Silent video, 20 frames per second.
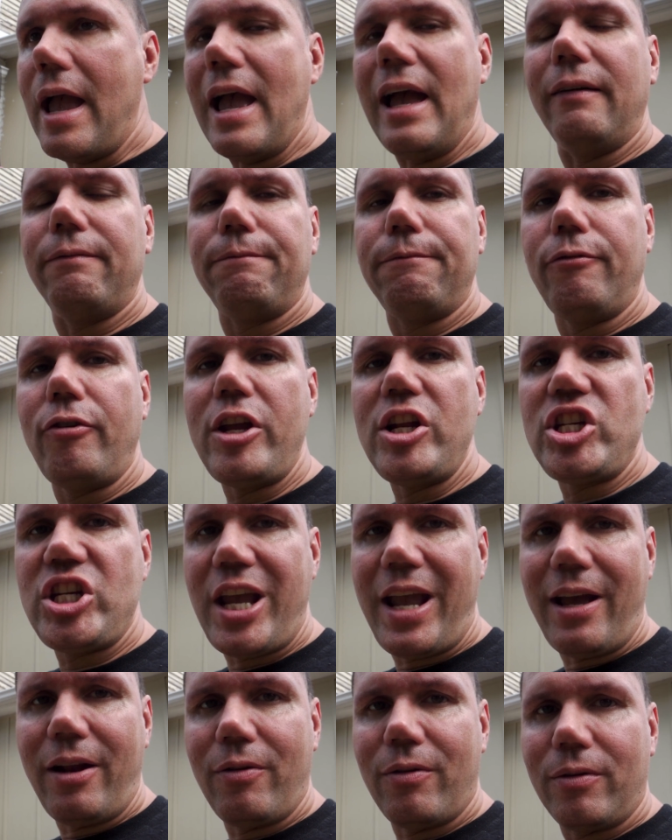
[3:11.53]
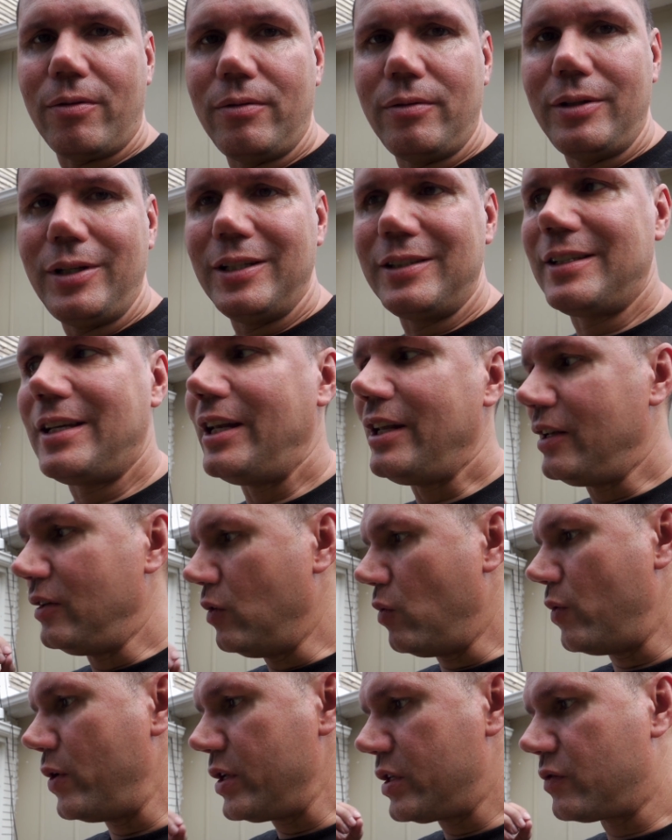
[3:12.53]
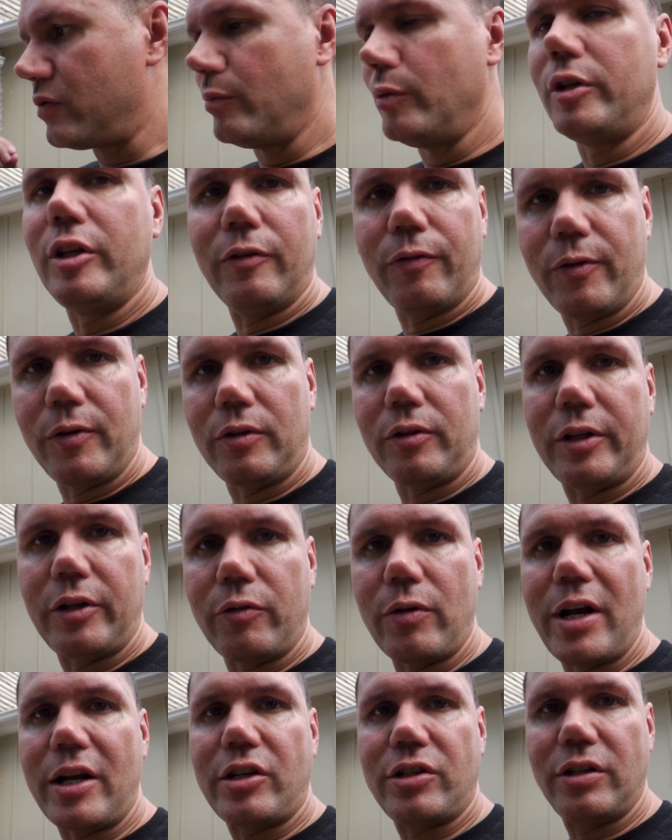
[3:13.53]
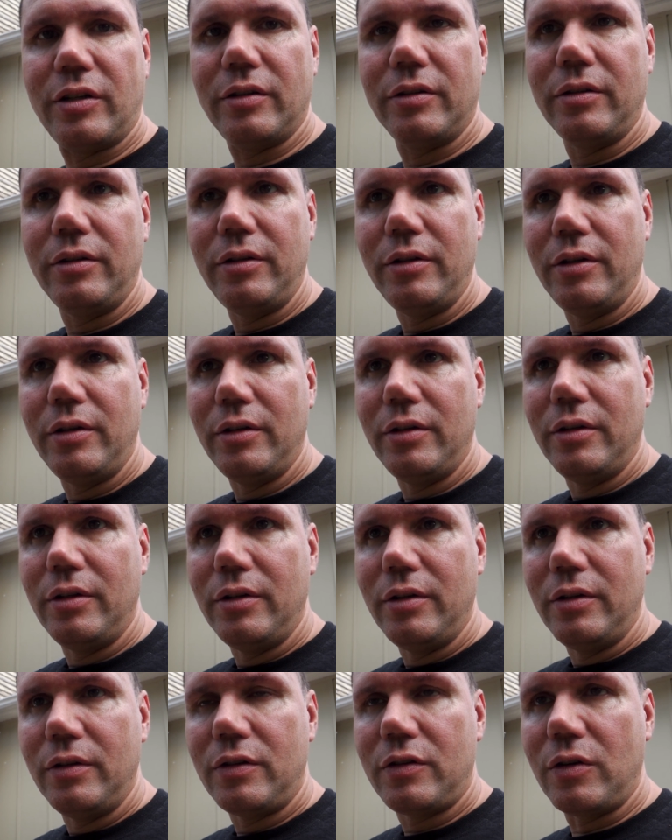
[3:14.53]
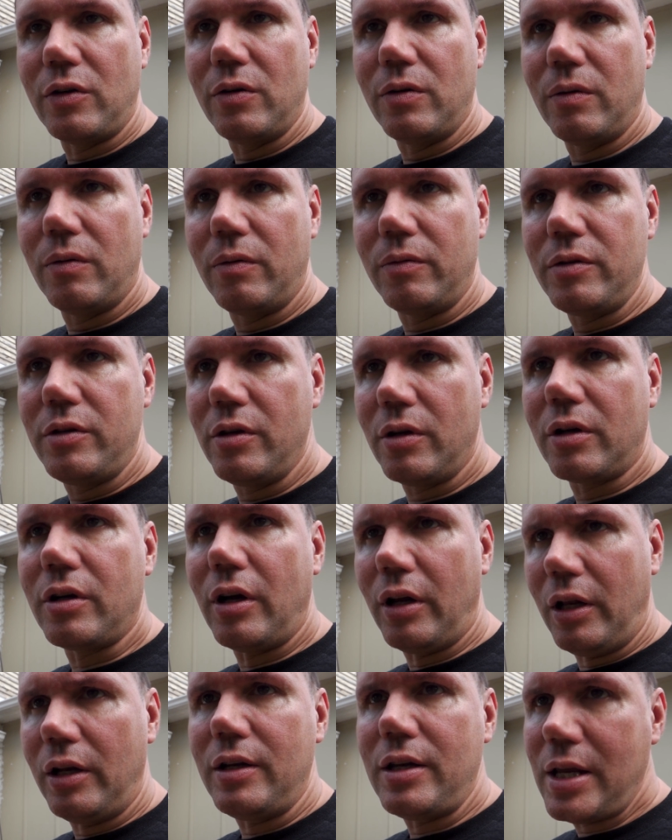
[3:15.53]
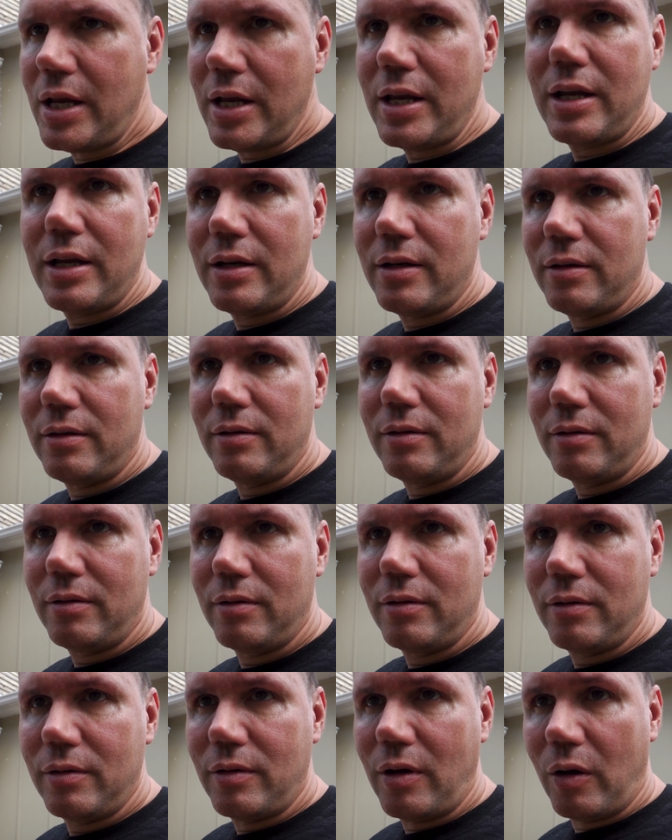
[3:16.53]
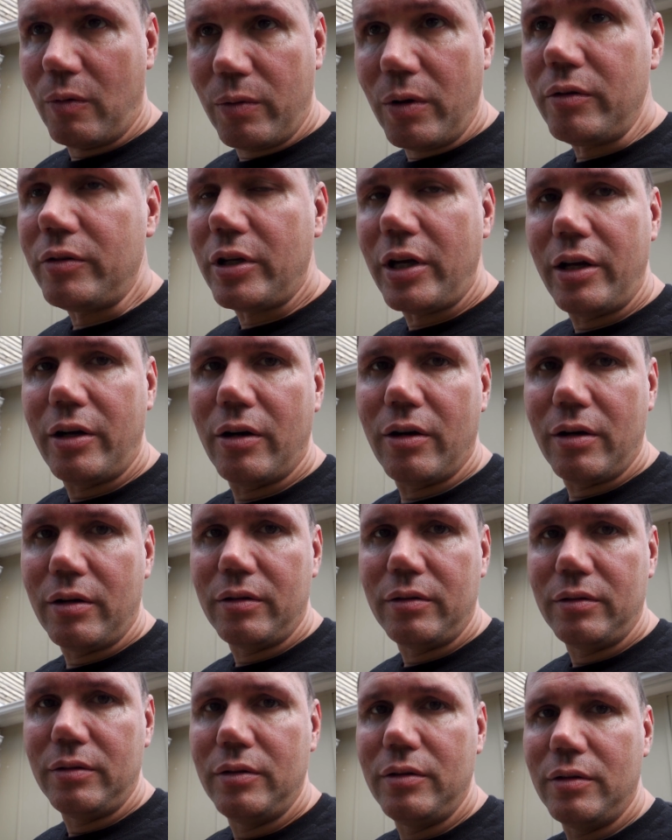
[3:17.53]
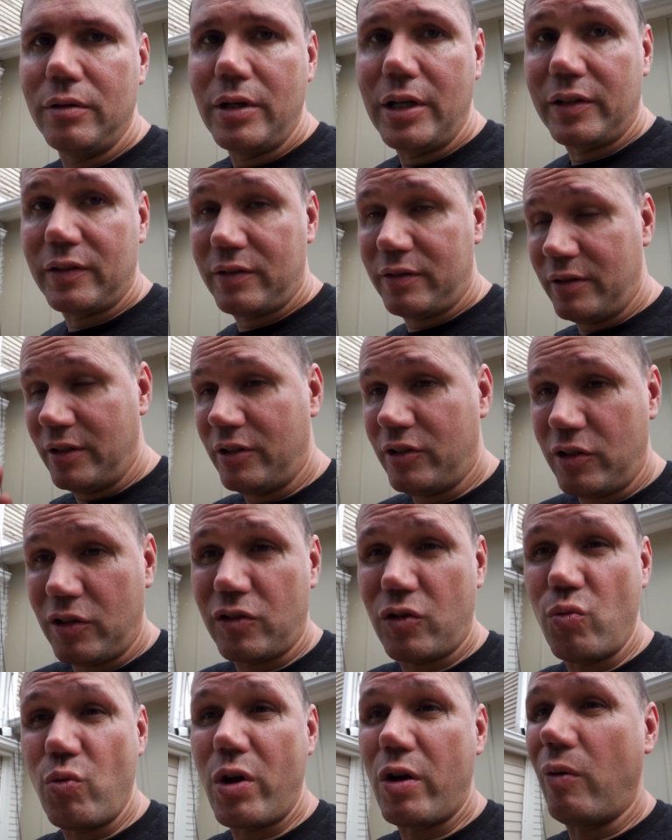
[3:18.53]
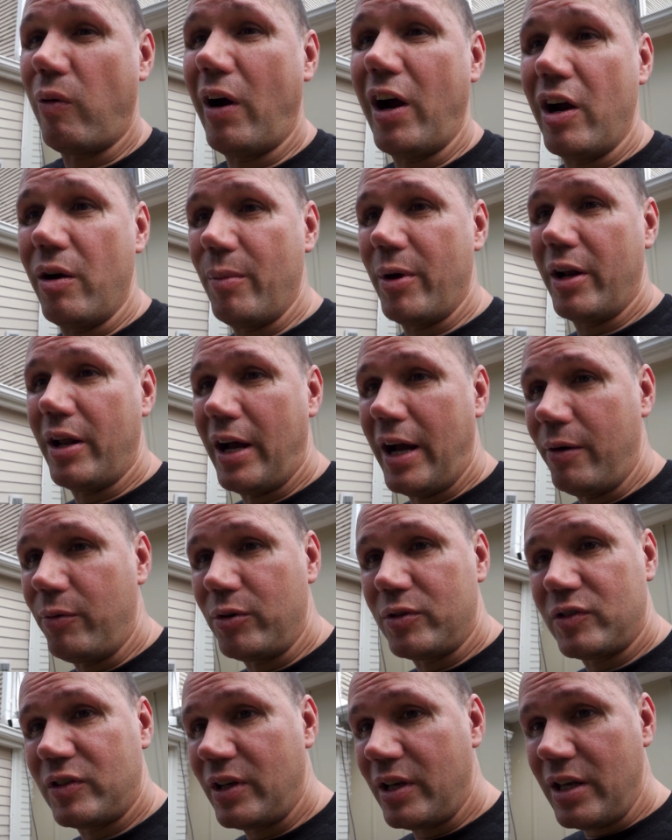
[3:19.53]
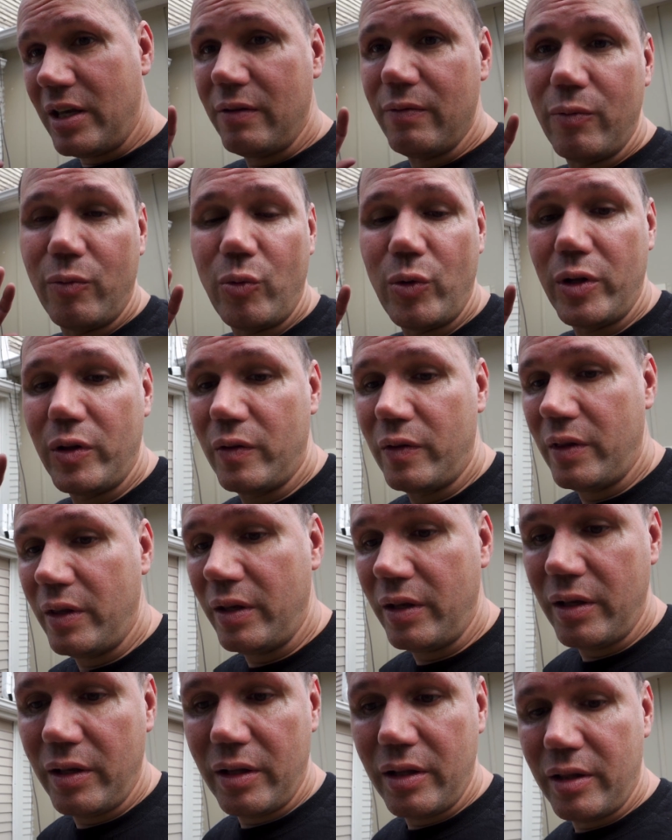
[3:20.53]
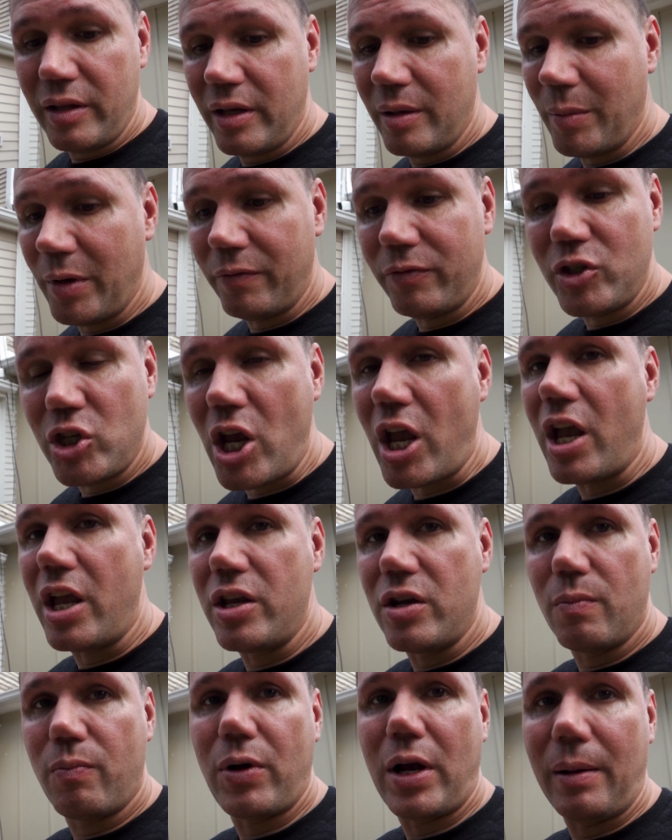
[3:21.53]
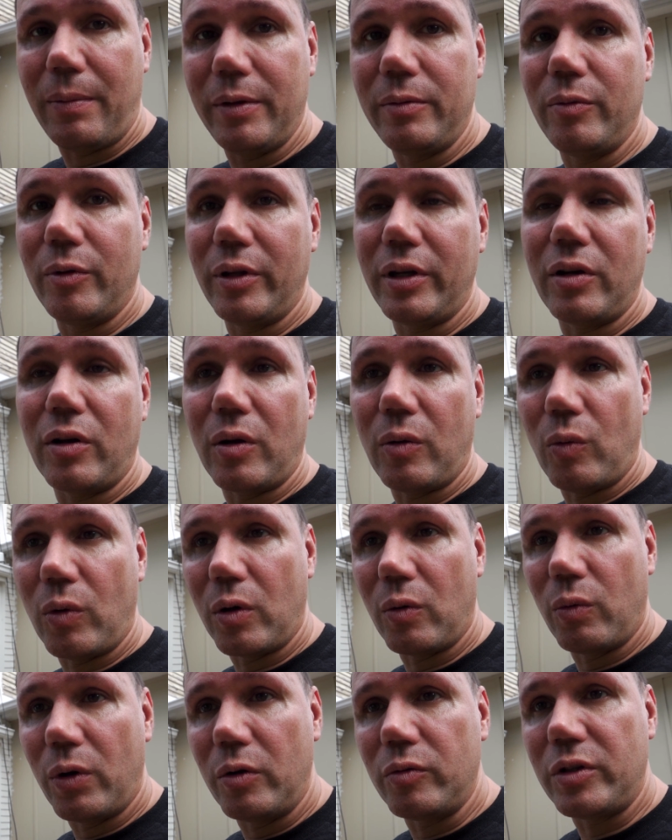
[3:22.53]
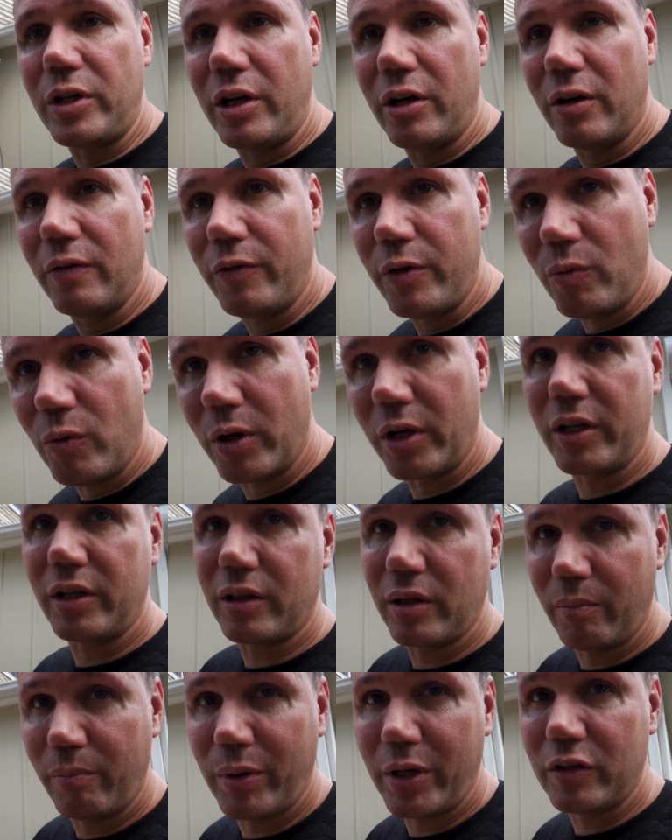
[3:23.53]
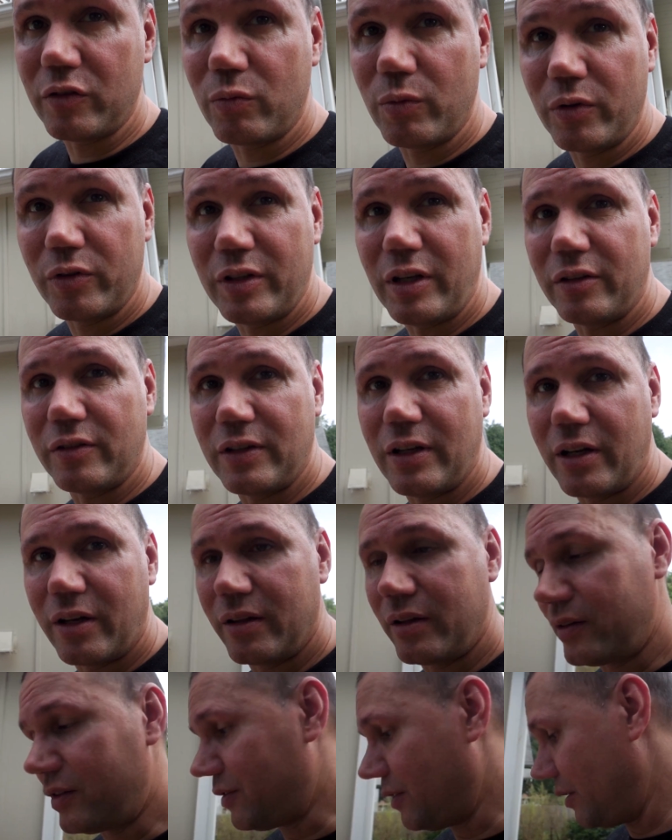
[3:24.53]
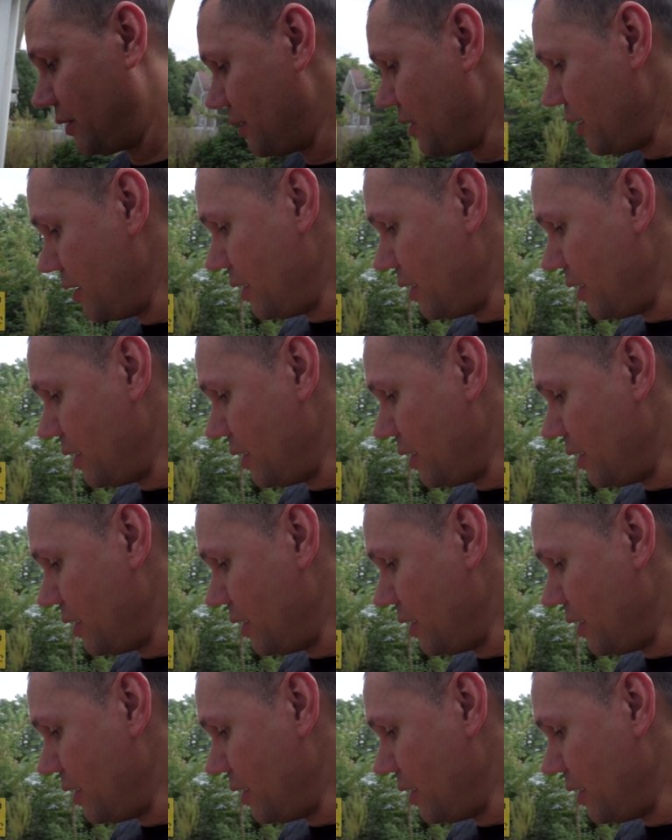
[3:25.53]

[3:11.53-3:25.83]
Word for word: Every channel is getting noise from a different direction. So you're going to need a rotator. It's just a requirement. I would say even with the MFJ, you're probably really going to want a rotator if you want to get the best results out of this thing.